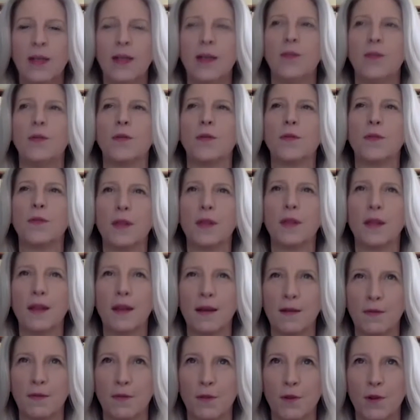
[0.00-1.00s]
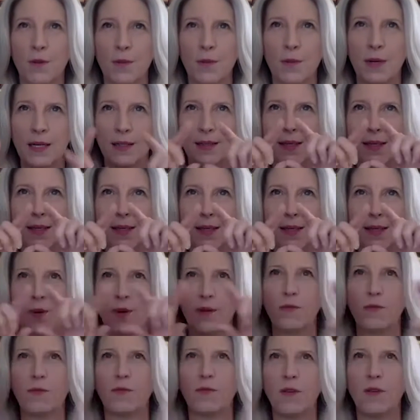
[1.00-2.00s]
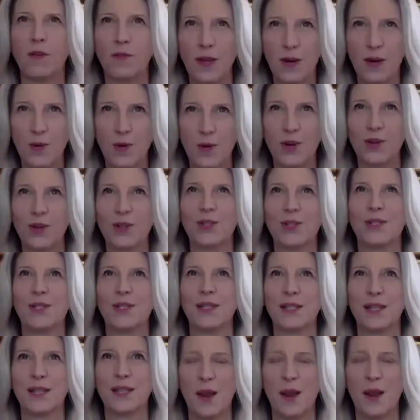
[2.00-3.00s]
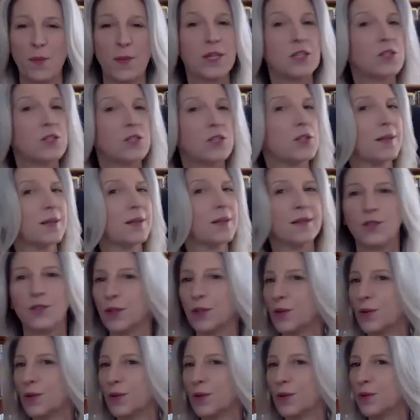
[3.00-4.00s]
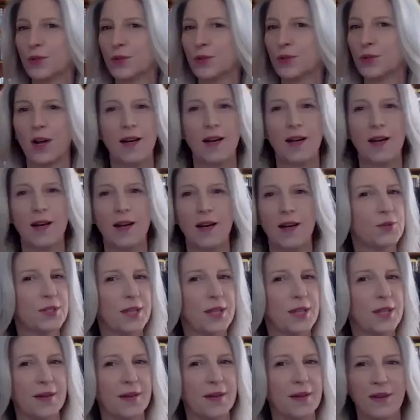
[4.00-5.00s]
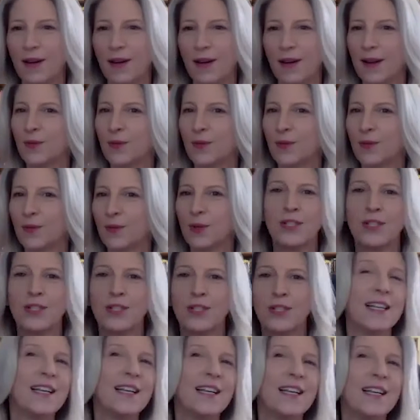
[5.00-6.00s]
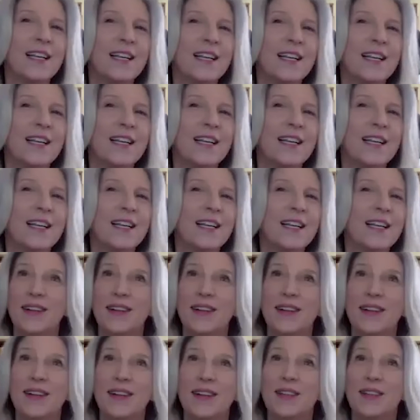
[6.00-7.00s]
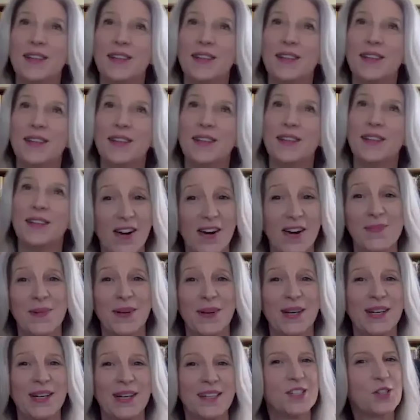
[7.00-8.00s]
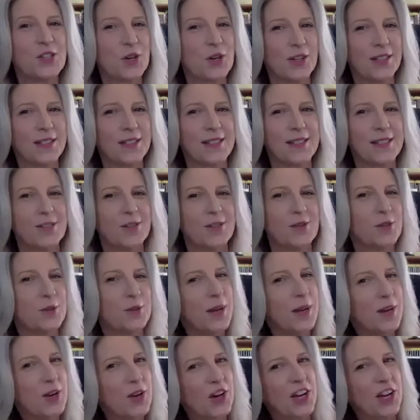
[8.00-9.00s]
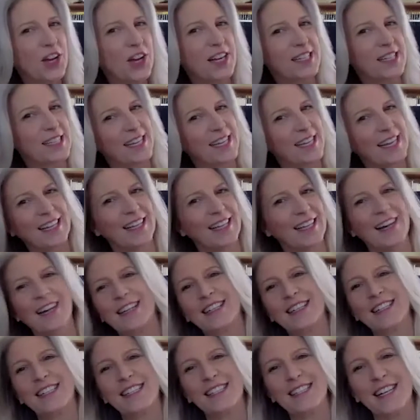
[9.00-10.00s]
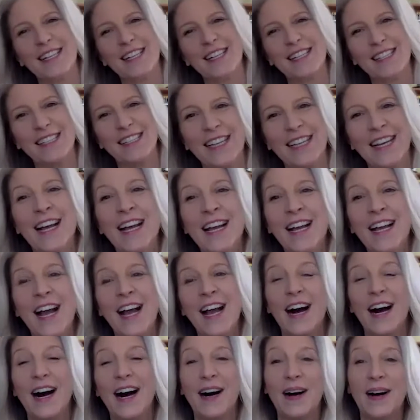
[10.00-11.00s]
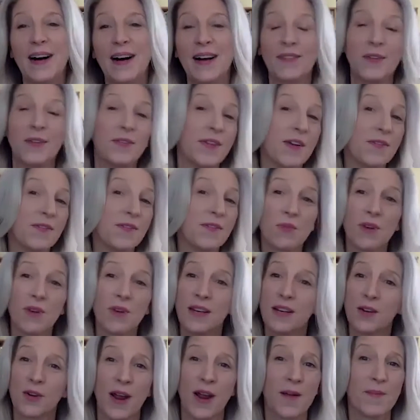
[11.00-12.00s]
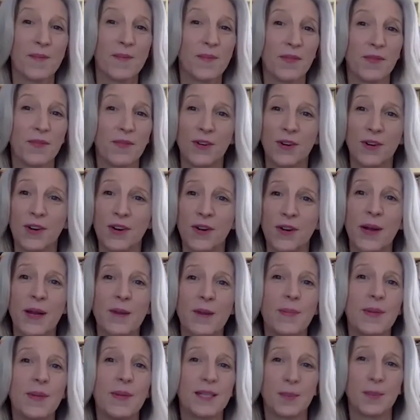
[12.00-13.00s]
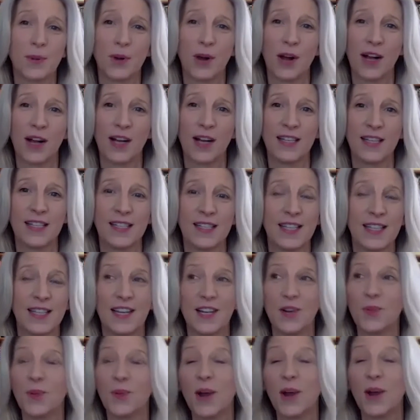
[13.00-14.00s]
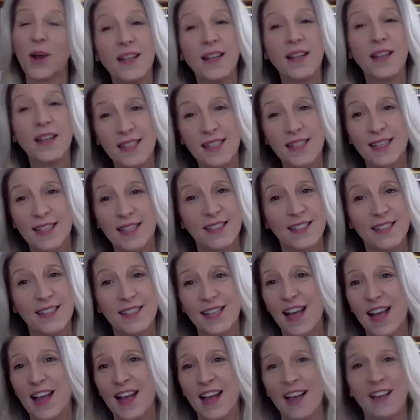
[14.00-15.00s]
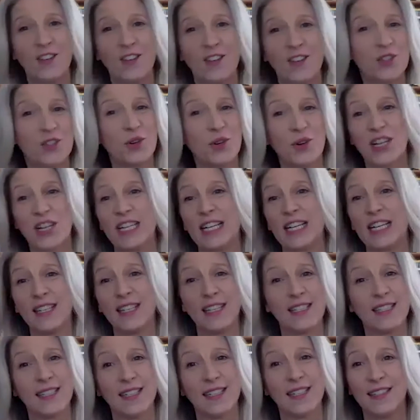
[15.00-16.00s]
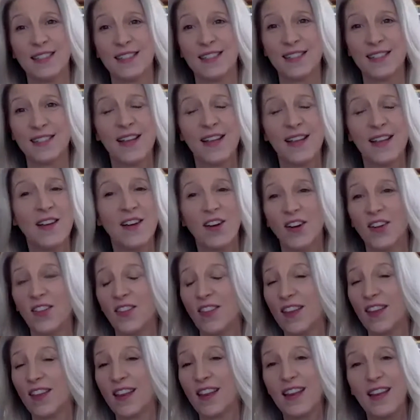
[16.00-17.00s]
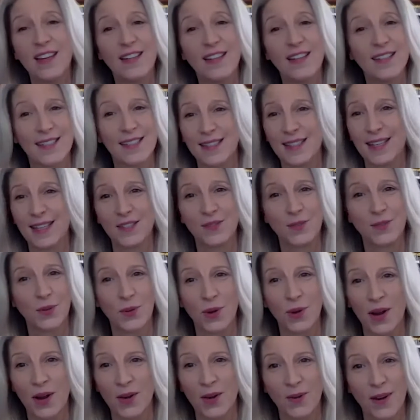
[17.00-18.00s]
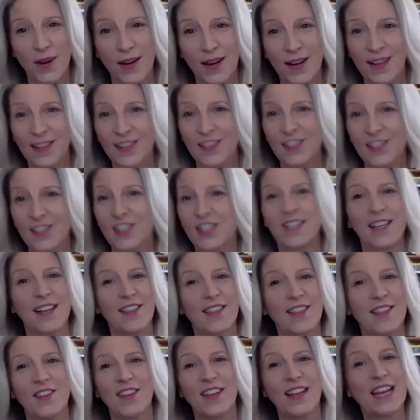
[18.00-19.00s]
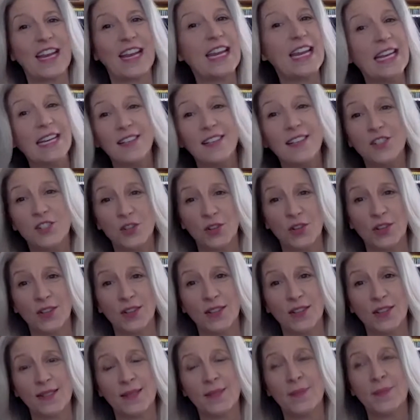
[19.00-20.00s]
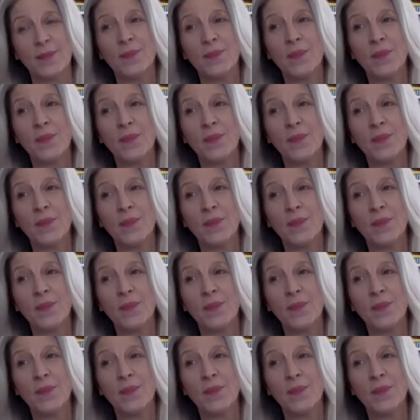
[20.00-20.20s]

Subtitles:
If you're filling out a form and it says you have 50 words to say your mission, don't try to use 75 words. It's really hard, but as journalists, you should be good at saying a lot concisely. If you've never written a grant before, you might be surprised that your writing skills and your storytelling skills are the key to successful grant writing, just like they're the key to journalism.